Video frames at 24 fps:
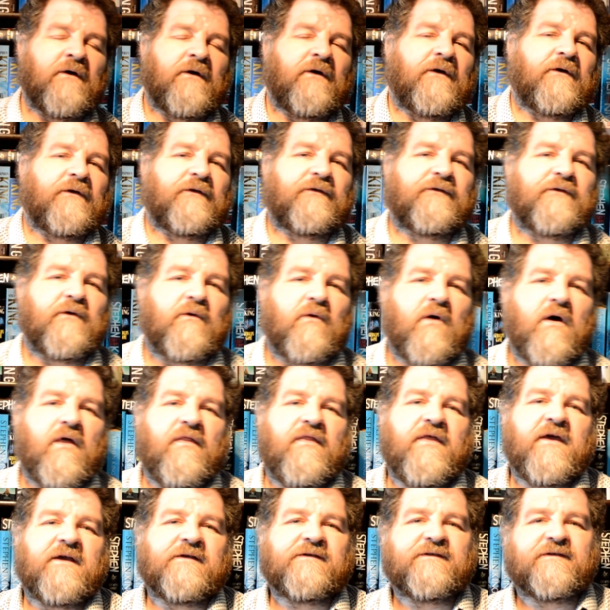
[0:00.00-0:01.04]
So
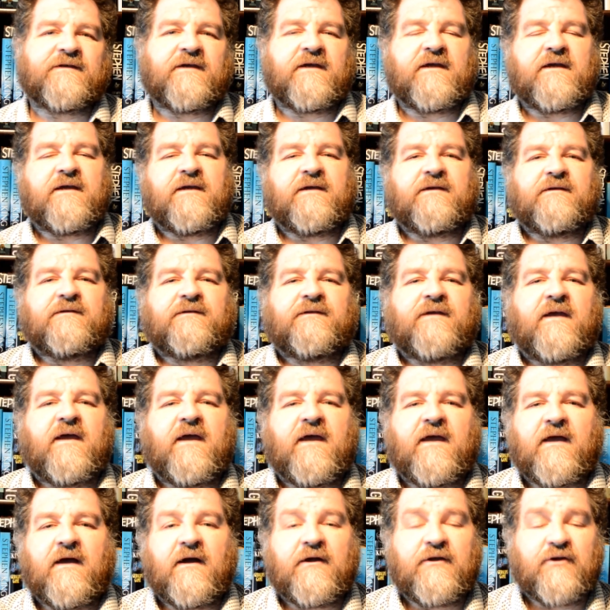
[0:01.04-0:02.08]
this is
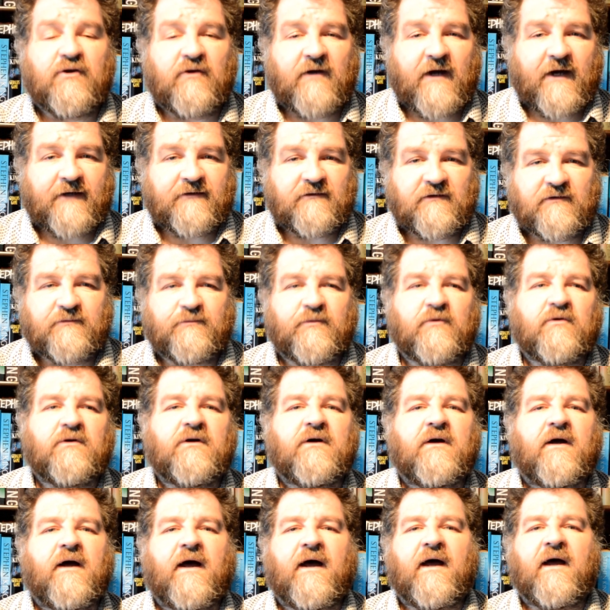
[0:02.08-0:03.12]
a young adult book.
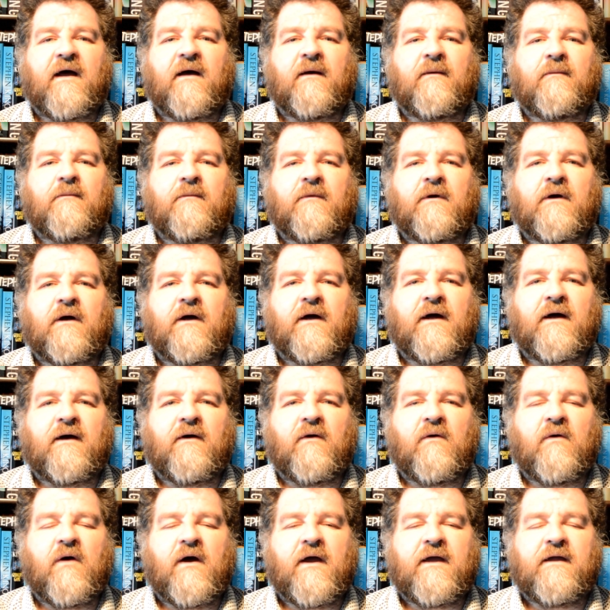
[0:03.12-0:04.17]

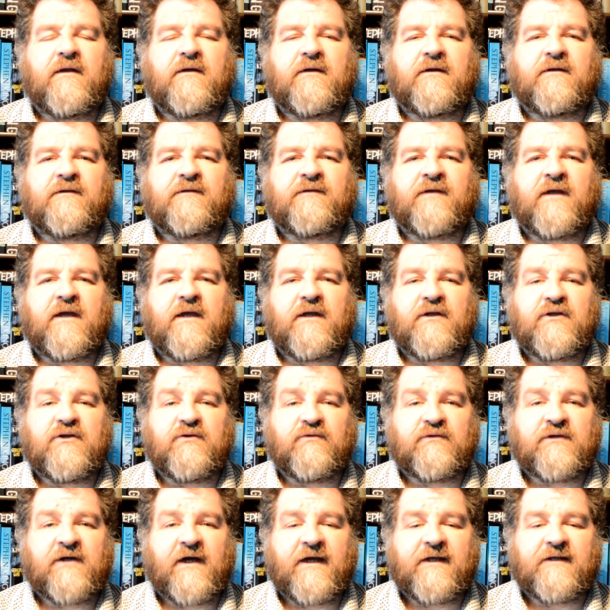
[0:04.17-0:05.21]
It is a new
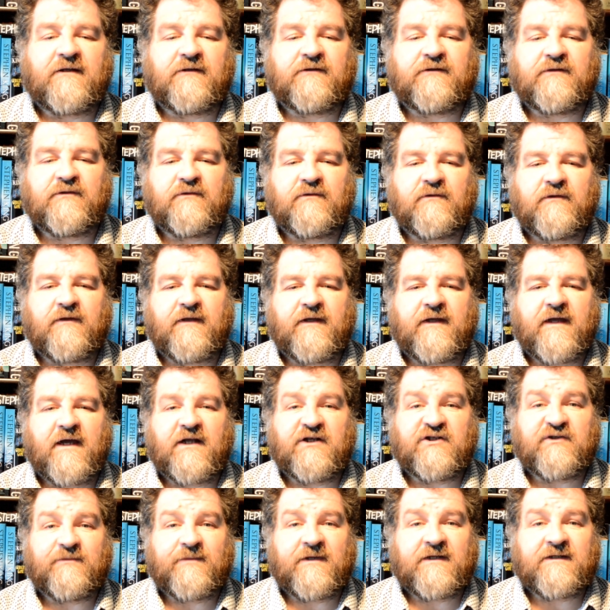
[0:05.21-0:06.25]
title to the
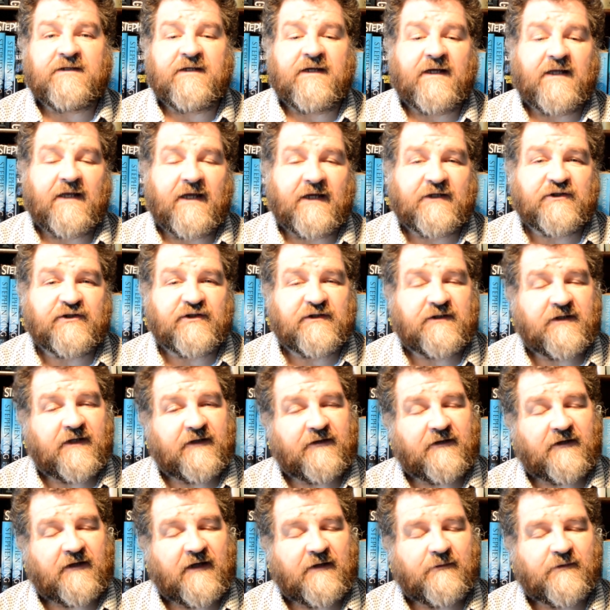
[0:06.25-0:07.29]
LGBT collection in the
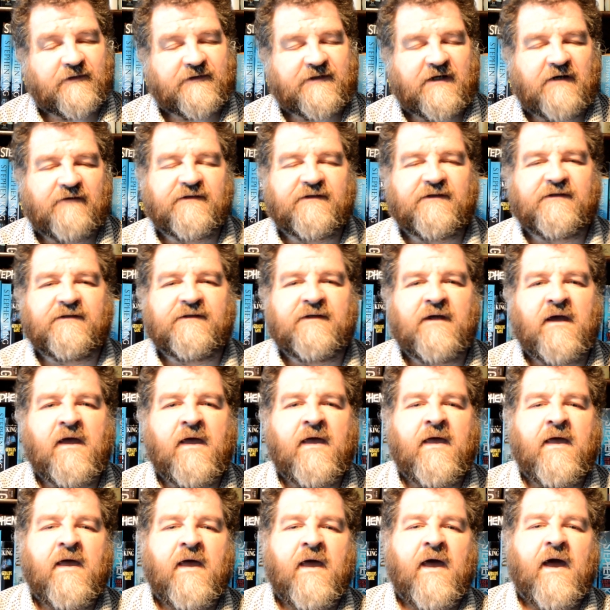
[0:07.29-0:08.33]
library services,
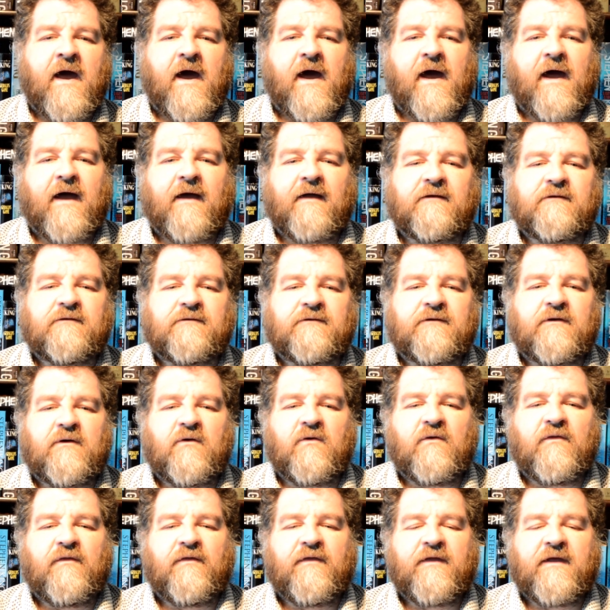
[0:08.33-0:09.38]
and
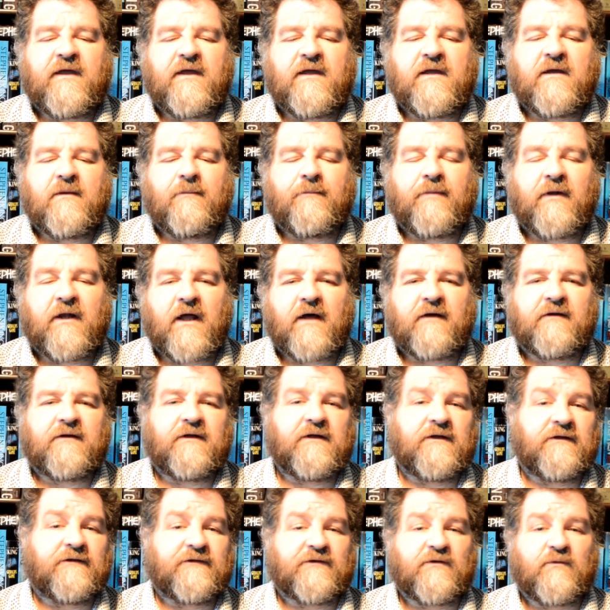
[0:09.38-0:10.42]
the plot
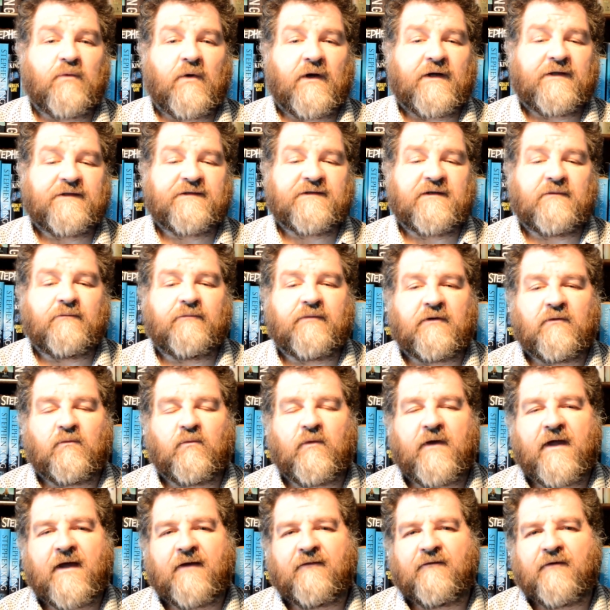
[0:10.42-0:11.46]
is quite simple.
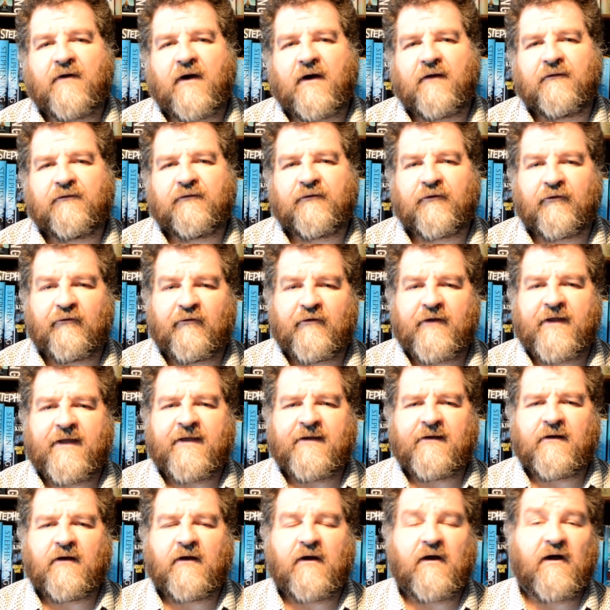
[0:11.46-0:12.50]
We have got
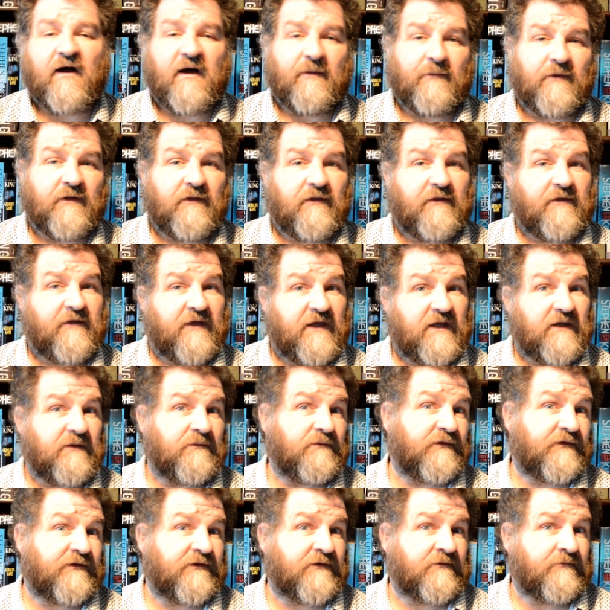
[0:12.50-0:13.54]
3 common
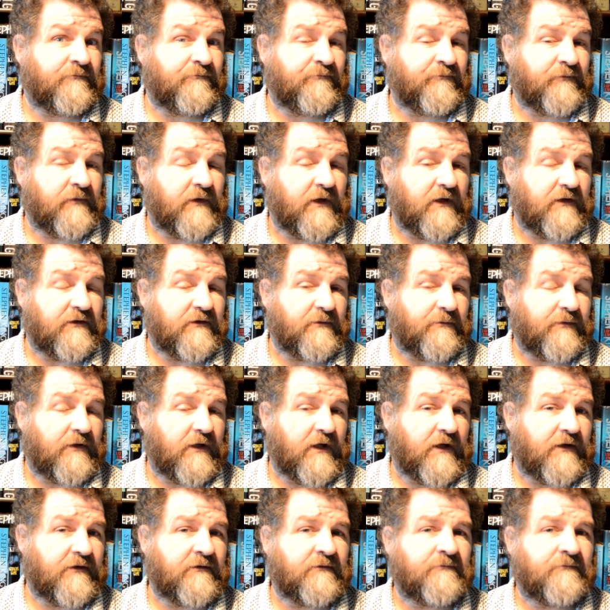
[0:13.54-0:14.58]
themes in the plot,